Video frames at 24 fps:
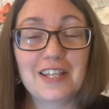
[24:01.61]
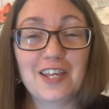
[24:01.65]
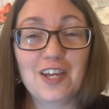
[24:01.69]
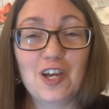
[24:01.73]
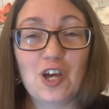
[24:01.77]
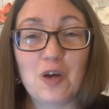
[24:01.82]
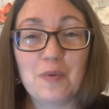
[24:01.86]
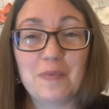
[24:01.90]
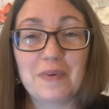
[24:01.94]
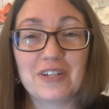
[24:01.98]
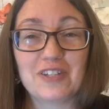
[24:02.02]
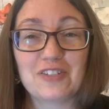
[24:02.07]

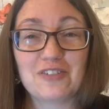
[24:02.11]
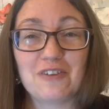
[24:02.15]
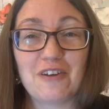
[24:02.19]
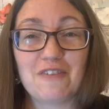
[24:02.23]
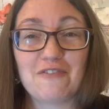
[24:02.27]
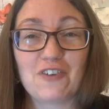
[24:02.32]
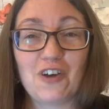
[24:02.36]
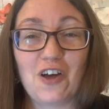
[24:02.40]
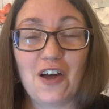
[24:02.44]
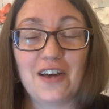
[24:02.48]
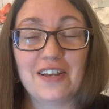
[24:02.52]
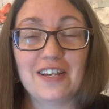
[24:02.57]
hoping to have
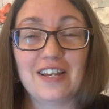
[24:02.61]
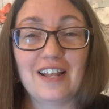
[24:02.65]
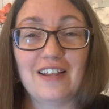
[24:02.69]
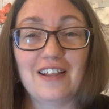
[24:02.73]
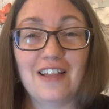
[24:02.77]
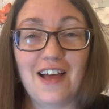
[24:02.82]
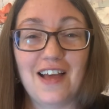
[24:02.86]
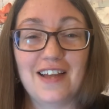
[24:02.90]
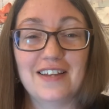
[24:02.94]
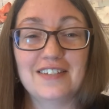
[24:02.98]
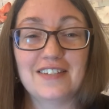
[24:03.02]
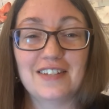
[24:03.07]
gotten a
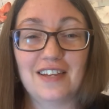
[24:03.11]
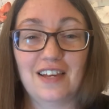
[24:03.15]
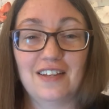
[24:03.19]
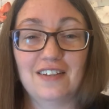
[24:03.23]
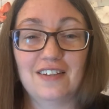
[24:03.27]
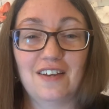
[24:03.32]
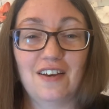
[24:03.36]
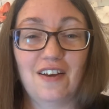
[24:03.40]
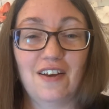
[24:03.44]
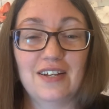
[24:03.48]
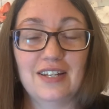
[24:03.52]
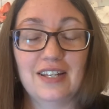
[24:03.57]
lot done
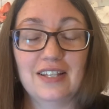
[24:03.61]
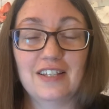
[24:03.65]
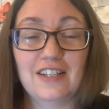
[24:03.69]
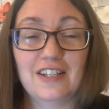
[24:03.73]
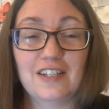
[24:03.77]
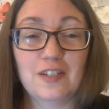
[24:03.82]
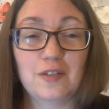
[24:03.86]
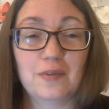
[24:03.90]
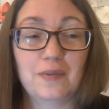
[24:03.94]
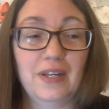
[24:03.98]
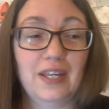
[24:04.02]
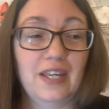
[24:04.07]
on it
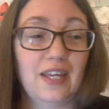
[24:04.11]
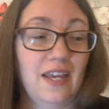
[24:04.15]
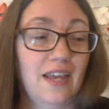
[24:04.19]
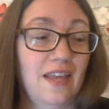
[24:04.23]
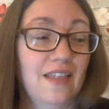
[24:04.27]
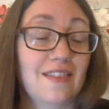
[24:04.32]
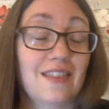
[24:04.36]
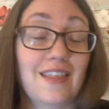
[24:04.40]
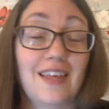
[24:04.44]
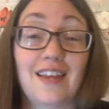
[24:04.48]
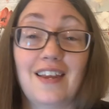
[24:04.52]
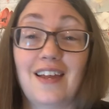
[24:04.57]
this week,
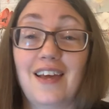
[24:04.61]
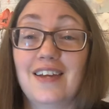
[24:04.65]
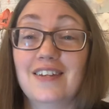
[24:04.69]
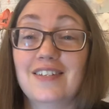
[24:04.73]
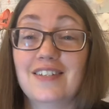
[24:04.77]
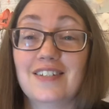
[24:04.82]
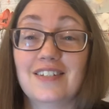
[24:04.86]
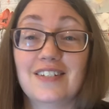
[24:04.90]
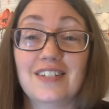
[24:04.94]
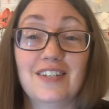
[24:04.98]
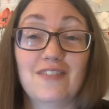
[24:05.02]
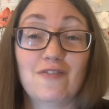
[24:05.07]
and then I
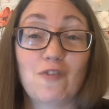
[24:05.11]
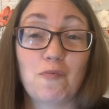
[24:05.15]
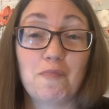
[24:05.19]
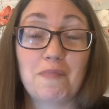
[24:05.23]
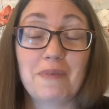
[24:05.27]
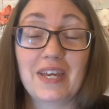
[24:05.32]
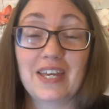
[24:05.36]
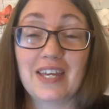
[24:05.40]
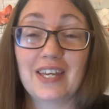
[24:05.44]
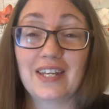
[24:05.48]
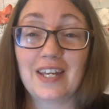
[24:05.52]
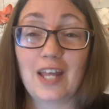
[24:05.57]
didn't even
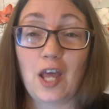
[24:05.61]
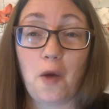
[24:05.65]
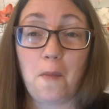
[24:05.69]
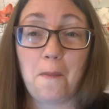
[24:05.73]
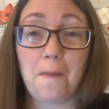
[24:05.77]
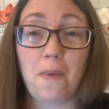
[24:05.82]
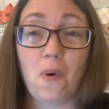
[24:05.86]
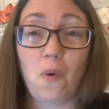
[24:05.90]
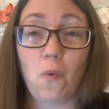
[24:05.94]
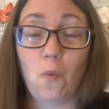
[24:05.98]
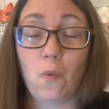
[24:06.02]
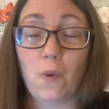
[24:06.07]
pick it up
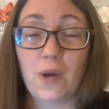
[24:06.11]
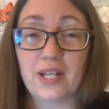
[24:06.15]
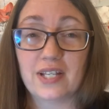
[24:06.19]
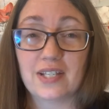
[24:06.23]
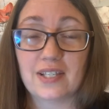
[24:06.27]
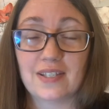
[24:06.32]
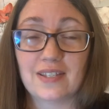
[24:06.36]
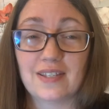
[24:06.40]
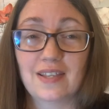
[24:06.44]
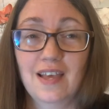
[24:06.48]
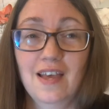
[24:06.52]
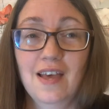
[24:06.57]

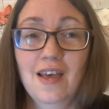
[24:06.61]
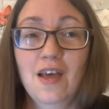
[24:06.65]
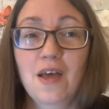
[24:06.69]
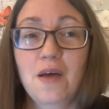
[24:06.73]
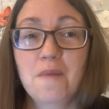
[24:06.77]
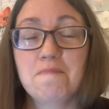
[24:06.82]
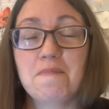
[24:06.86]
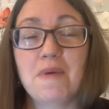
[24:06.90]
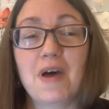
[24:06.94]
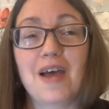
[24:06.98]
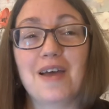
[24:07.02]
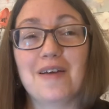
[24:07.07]
once.
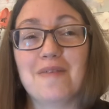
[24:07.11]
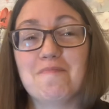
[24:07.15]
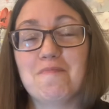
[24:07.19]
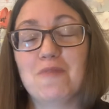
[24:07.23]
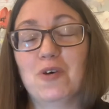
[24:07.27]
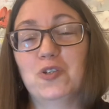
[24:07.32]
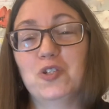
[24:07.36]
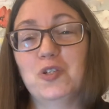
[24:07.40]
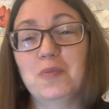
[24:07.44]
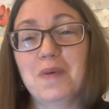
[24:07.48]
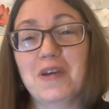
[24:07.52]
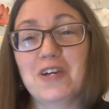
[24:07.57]
But
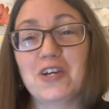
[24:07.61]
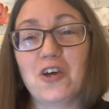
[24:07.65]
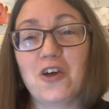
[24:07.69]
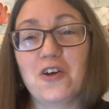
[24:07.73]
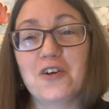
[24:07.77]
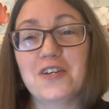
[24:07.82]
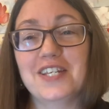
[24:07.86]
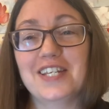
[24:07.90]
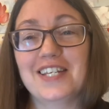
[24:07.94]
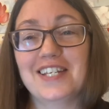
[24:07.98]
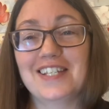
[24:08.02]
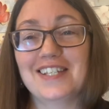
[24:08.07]
most of my
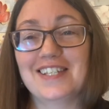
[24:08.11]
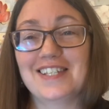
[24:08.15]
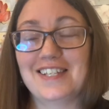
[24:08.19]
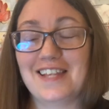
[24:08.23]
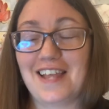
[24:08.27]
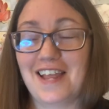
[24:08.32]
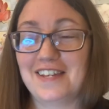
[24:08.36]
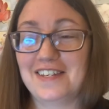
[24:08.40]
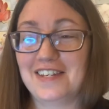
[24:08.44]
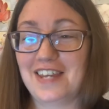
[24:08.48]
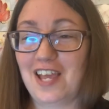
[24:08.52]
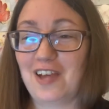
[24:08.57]
gardening is
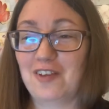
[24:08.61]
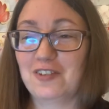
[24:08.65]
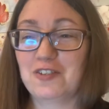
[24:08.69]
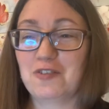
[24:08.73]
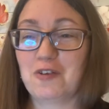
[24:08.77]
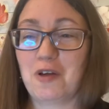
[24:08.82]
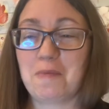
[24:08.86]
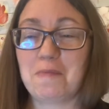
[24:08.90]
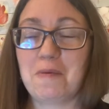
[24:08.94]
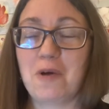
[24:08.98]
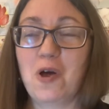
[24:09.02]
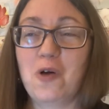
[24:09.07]
done now, so
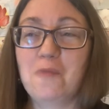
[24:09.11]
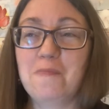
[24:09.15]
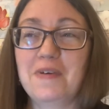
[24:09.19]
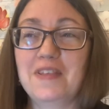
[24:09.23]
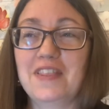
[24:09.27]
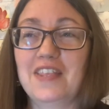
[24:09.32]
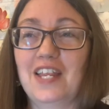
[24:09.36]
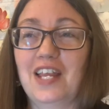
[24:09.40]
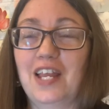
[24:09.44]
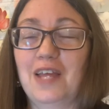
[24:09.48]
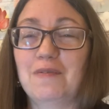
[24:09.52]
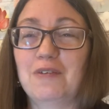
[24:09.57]
I'm hoping
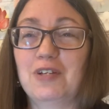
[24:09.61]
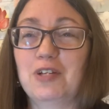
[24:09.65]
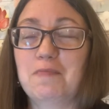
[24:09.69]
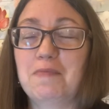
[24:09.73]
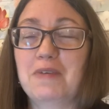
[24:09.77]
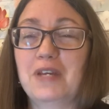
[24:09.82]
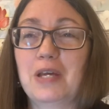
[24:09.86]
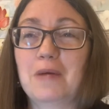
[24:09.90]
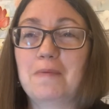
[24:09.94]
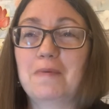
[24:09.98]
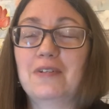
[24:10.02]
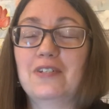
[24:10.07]
that I'm going to
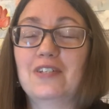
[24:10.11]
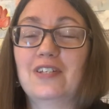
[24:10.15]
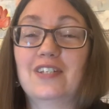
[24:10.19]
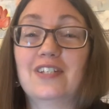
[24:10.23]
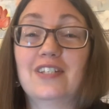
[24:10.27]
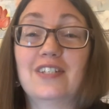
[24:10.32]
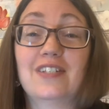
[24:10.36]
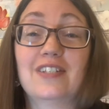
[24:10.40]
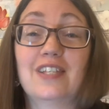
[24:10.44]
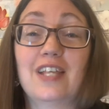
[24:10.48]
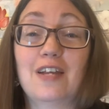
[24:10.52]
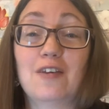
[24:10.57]
be able to
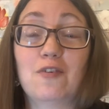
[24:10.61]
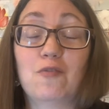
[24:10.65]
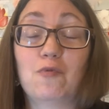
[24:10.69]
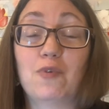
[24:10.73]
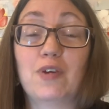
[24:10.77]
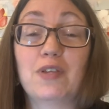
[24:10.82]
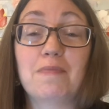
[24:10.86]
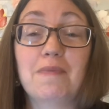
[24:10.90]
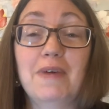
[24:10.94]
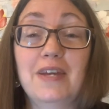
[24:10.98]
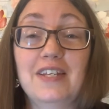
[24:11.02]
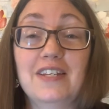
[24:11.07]
sit
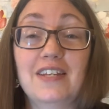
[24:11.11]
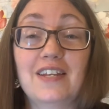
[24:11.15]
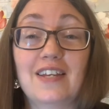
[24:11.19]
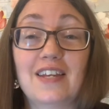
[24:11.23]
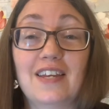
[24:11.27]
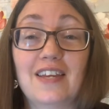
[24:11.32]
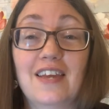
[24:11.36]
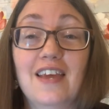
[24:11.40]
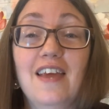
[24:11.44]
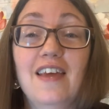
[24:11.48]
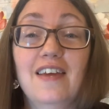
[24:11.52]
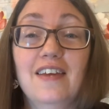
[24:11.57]
with my
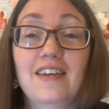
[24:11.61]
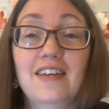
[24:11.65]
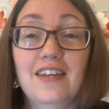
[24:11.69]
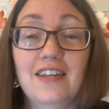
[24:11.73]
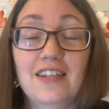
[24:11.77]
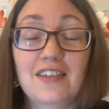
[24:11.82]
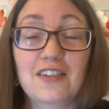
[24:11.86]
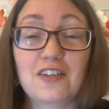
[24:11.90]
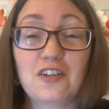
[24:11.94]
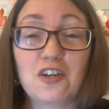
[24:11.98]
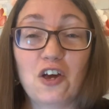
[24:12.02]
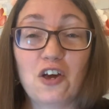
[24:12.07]
knitting
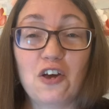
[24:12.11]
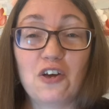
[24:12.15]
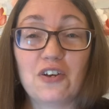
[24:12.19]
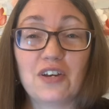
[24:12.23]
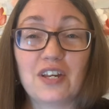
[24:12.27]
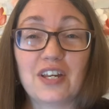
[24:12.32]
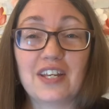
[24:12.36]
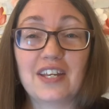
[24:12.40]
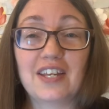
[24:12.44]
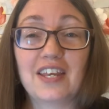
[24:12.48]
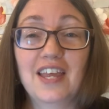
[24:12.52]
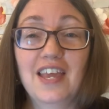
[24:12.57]
in the
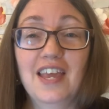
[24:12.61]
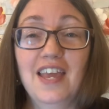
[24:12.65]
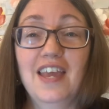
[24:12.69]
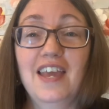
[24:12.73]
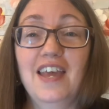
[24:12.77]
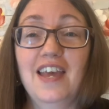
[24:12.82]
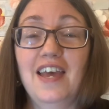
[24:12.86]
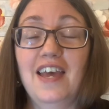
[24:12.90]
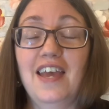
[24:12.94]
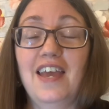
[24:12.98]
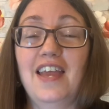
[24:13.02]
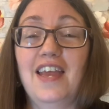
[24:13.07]
garden
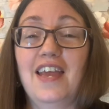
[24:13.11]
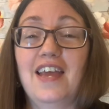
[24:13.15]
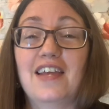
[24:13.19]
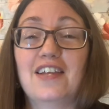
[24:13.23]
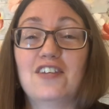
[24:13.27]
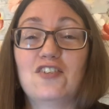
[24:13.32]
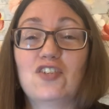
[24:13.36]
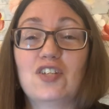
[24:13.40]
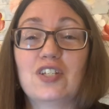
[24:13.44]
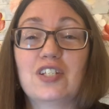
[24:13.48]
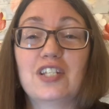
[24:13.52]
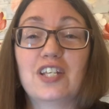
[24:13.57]

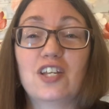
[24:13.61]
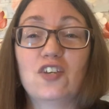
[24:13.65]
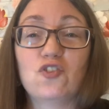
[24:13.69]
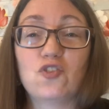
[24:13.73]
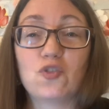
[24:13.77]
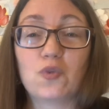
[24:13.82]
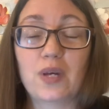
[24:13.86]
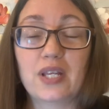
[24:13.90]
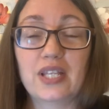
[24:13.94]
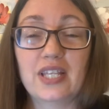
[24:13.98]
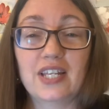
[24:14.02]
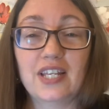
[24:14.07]
and just
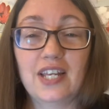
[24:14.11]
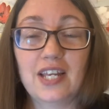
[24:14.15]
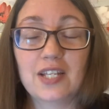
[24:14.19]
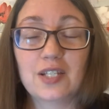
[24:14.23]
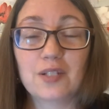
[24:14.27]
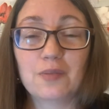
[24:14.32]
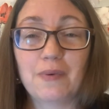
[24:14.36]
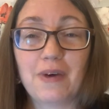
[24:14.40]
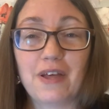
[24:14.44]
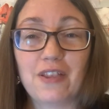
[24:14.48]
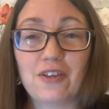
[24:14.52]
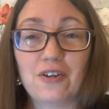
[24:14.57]
enjoy the
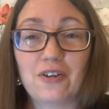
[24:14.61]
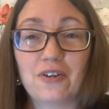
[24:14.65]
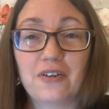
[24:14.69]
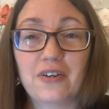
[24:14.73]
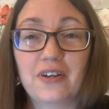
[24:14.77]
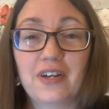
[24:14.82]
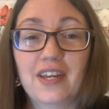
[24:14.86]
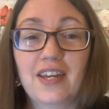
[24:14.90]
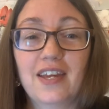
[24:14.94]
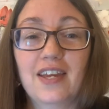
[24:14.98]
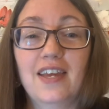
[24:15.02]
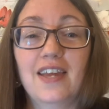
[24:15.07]
nice weather
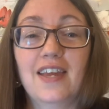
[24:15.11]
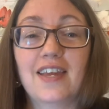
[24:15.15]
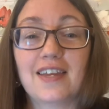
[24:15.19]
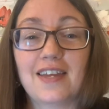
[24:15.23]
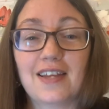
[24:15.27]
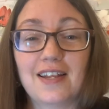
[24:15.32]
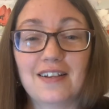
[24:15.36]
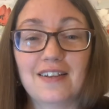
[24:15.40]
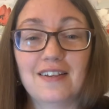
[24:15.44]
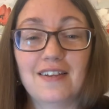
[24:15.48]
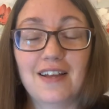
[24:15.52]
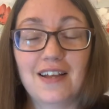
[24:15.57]
and
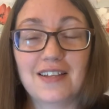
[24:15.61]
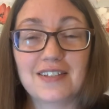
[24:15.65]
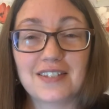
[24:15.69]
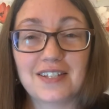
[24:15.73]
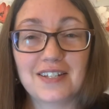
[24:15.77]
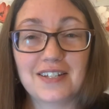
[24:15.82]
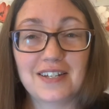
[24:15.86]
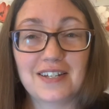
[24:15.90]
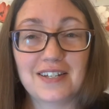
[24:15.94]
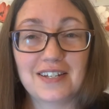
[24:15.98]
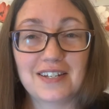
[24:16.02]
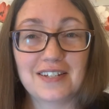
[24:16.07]
get lots
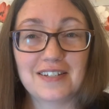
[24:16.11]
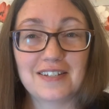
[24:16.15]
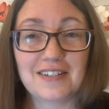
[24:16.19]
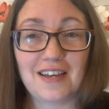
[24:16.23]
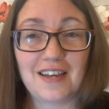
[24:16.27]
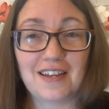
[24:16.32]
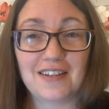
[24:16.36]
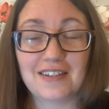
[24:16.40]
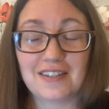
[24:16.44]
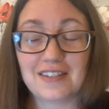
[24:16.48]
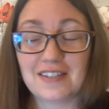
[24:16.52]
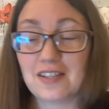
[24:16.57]
of knitting
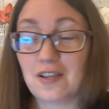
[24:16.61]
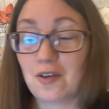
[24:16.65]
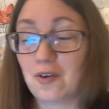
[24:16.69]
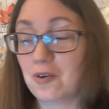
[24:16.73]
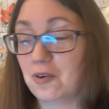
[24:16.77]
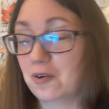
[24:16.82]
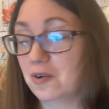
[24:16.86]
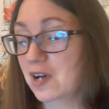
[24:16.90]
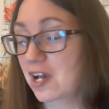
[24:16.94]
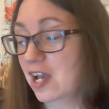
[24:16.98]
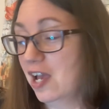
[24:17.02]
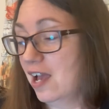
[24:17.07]
done. So